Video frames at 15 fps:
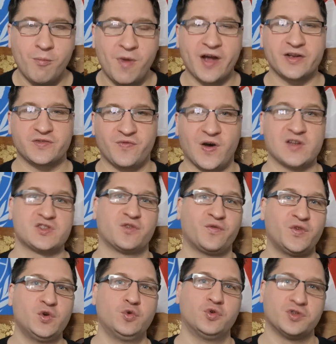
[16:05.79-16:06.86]
much fossil
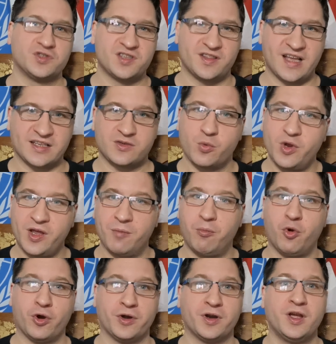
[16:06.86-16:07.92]
fuels that that's really
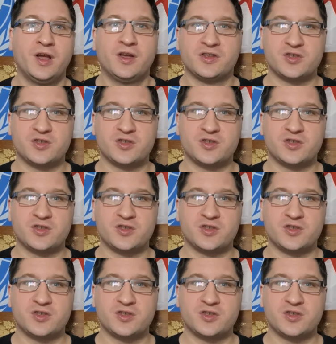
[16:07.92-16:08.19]
important